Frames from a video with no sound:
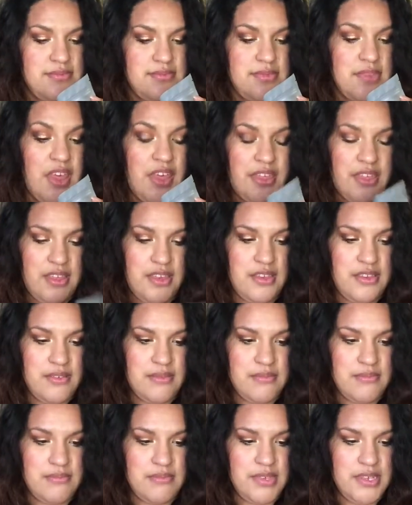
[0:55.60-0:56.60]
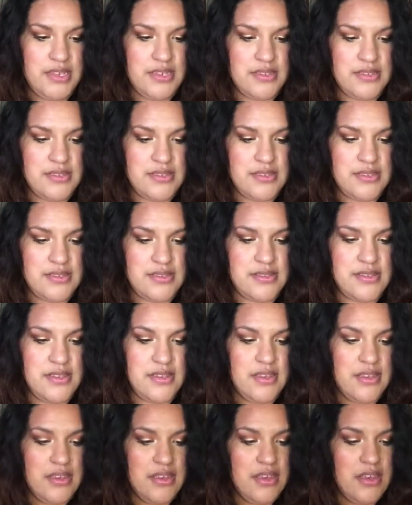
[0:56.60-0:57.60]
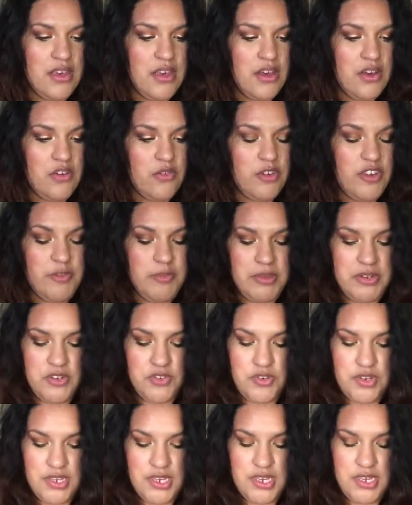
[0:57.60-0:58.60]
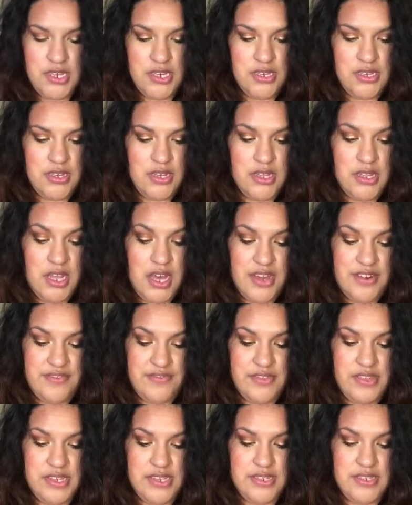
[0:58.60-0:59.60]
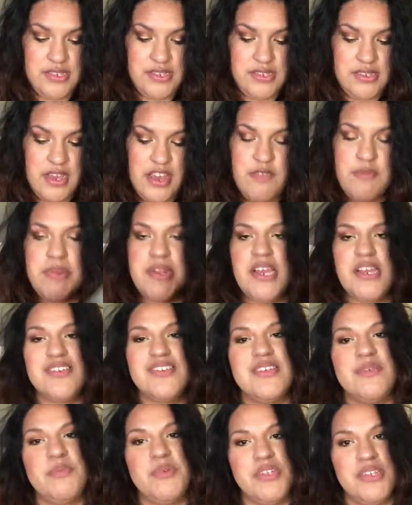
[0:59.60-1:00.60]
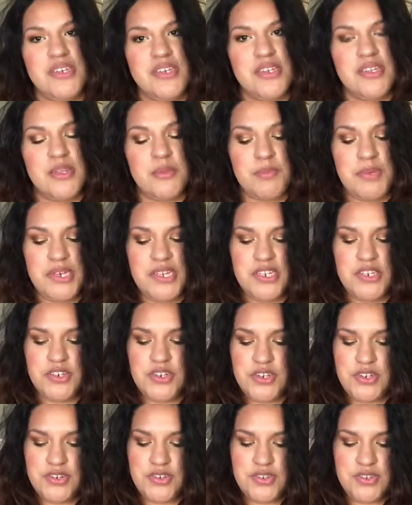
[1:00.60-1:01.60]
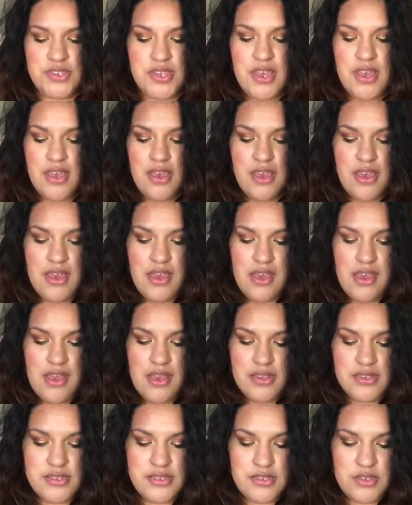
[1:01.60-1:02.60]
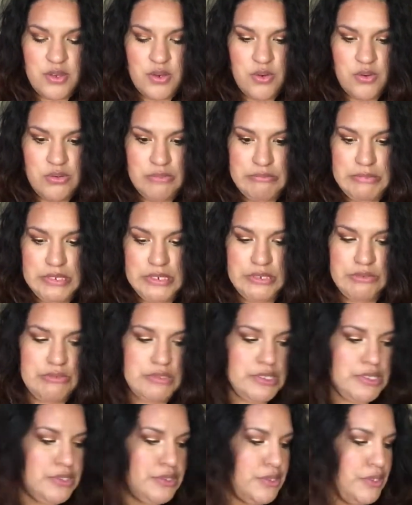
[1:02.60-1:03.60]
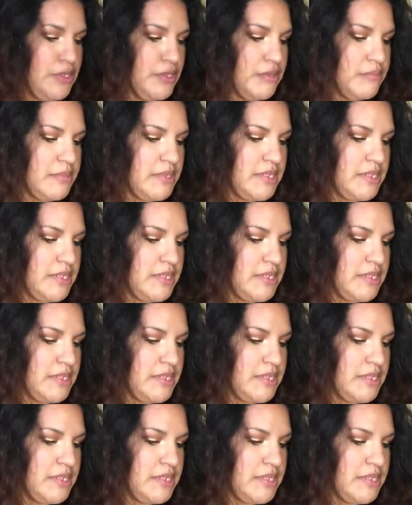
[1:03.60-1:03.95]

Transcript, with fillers: nothing because We've been drinking a lot of this. I've been actually putting it in the pitchers. So I'm getting really low. I'm